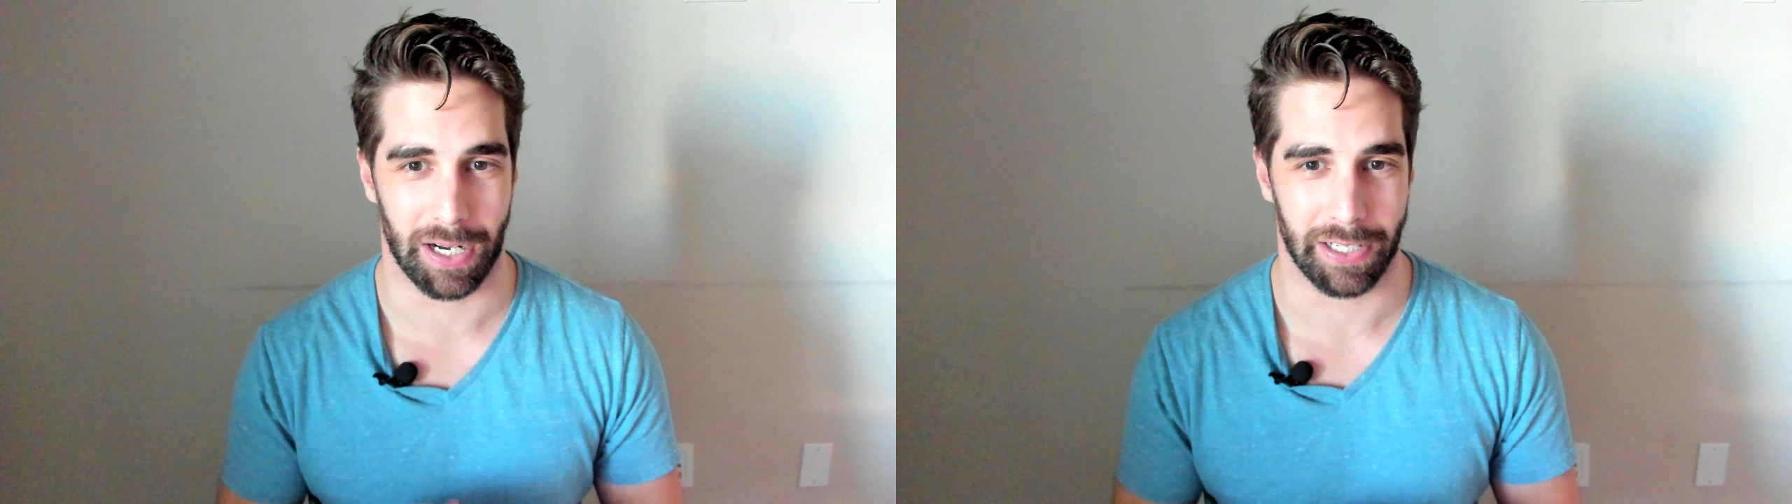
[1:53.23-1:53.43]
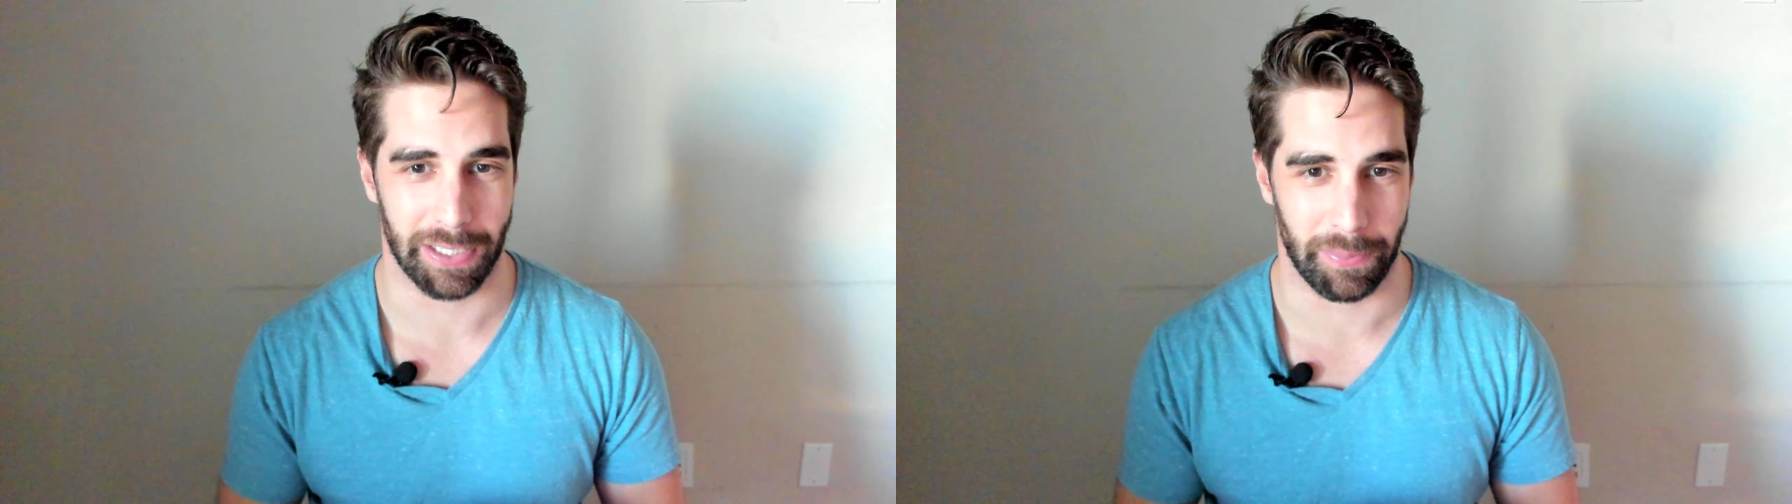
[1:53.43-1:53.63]

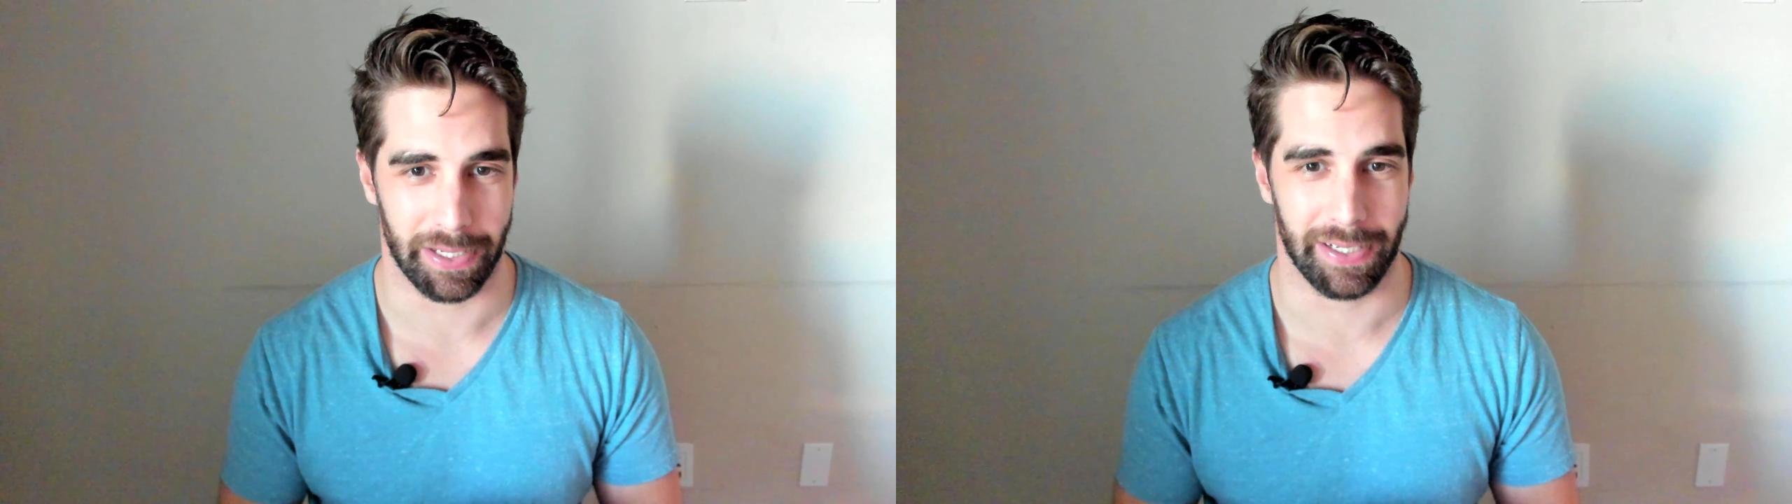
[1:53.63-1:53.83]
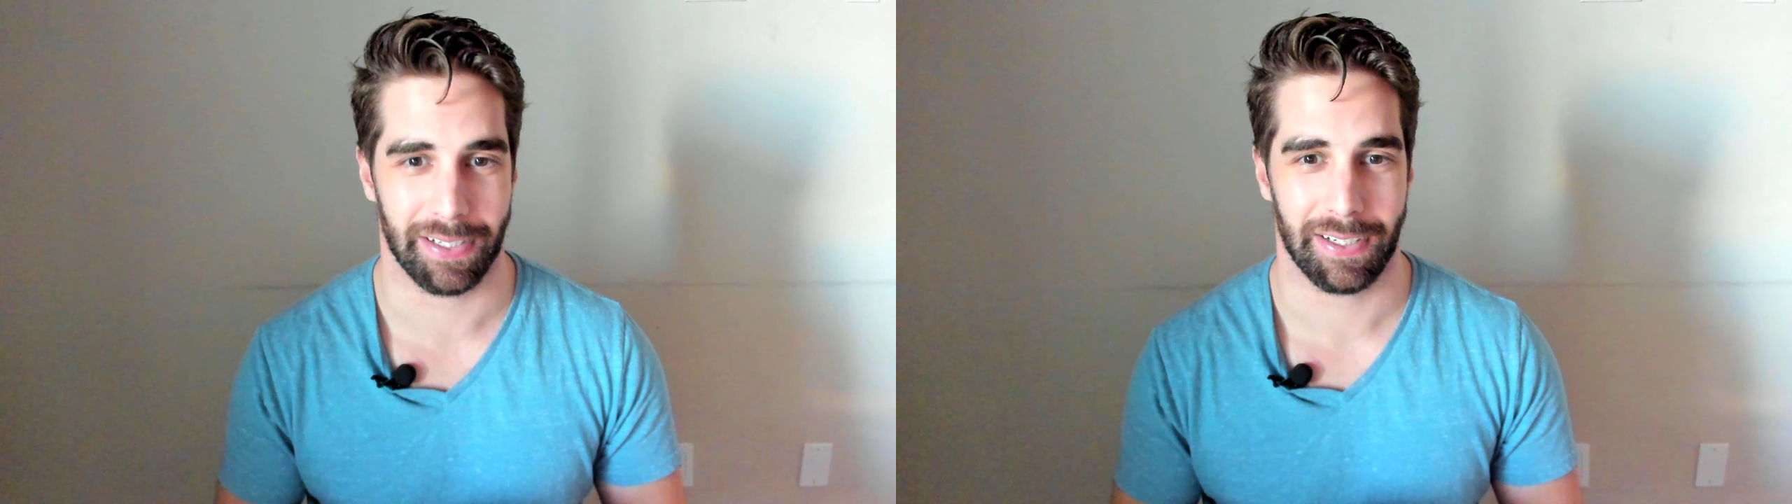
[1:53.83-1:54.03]

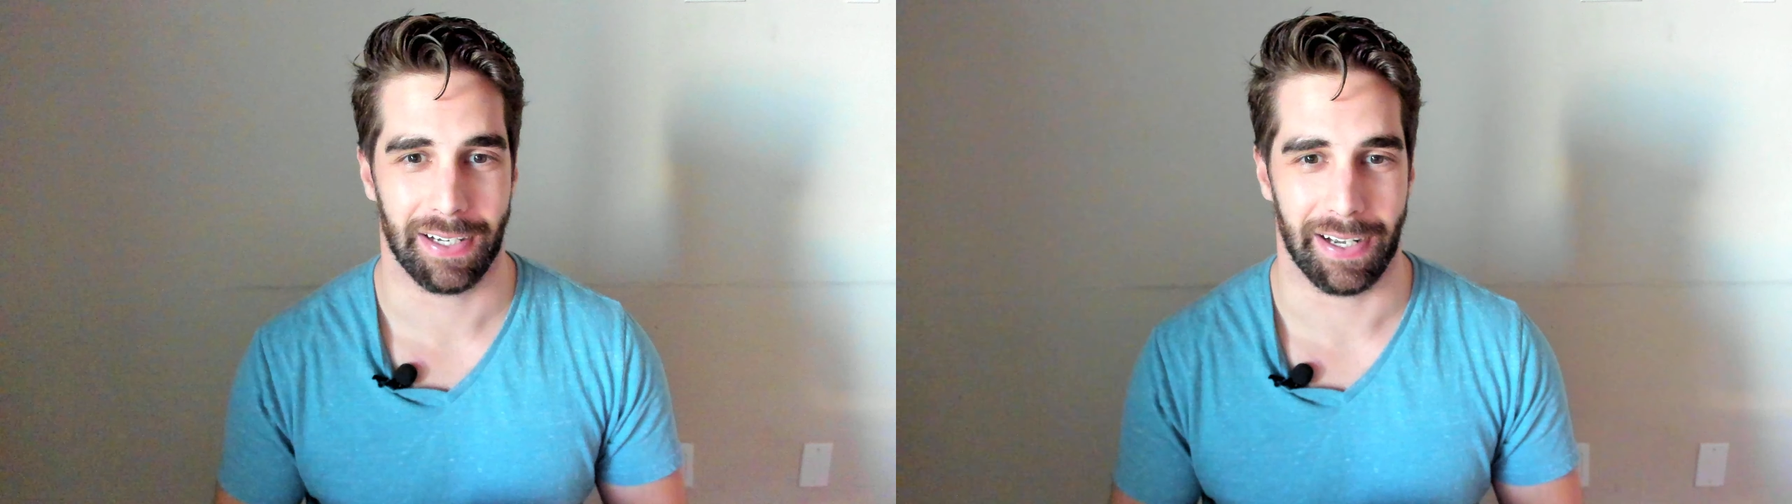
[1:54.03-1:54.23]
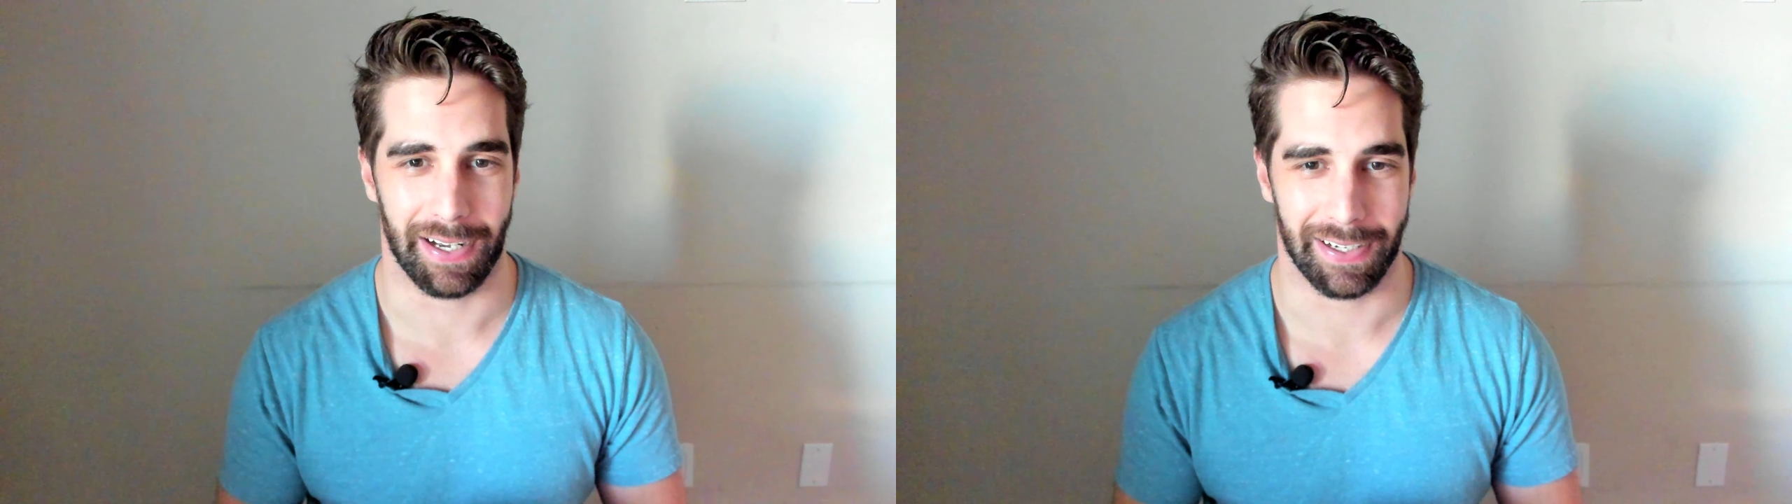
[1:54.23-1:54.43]
unlimited
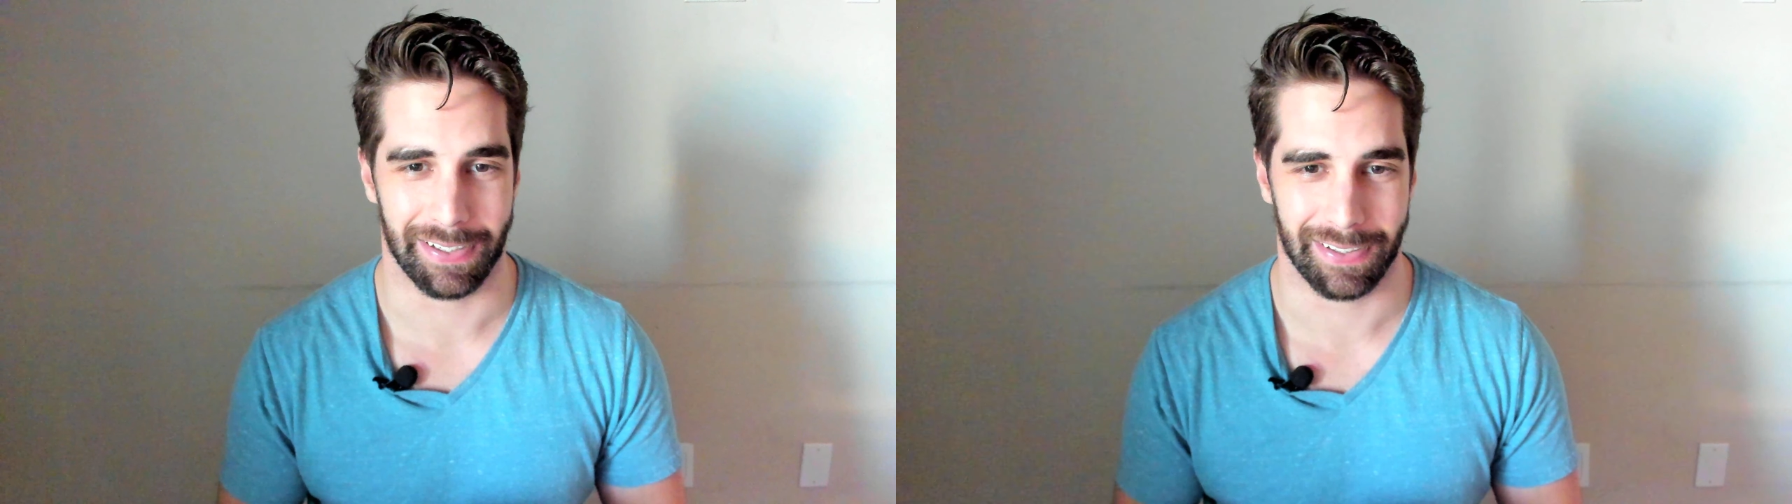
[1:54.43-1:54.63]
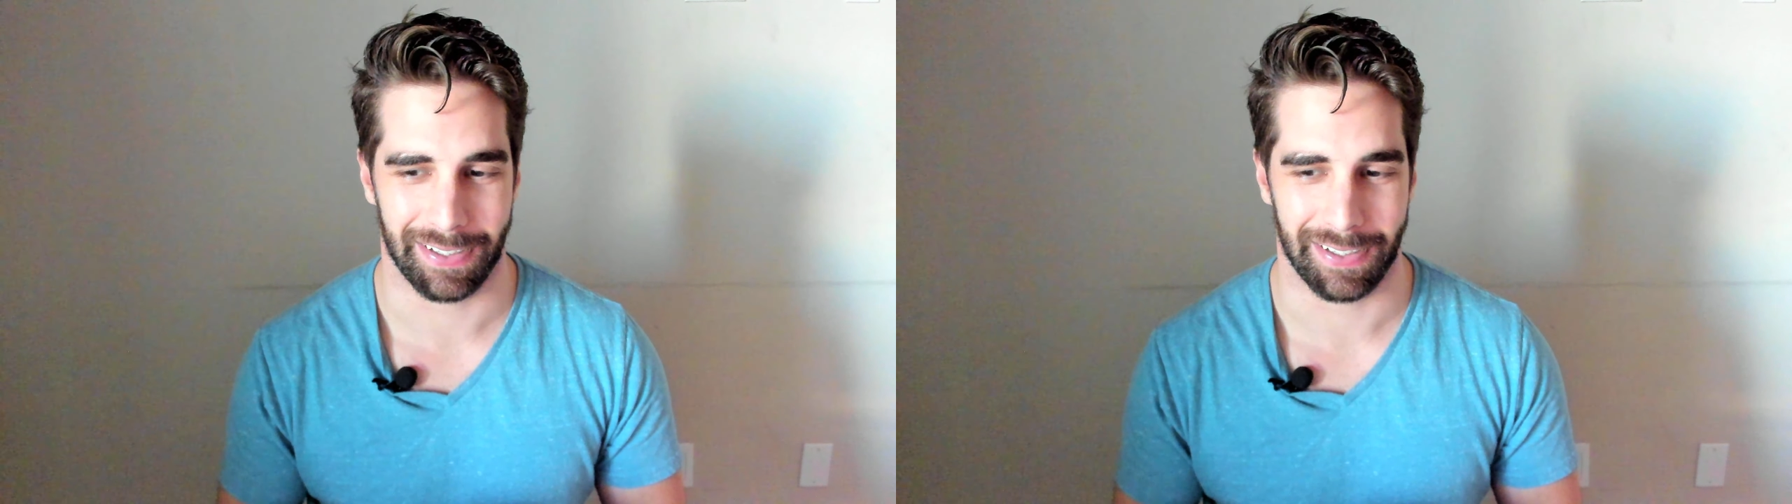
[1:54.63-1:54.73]
uh,